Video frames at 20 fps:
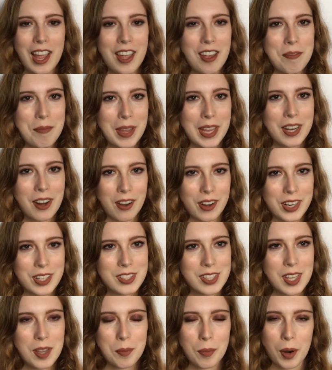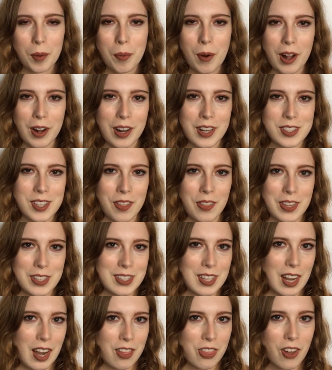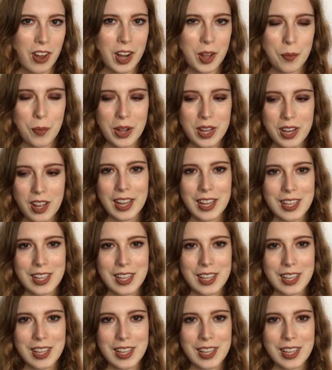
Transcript: have made, honestly, more progress on this than I thought I would,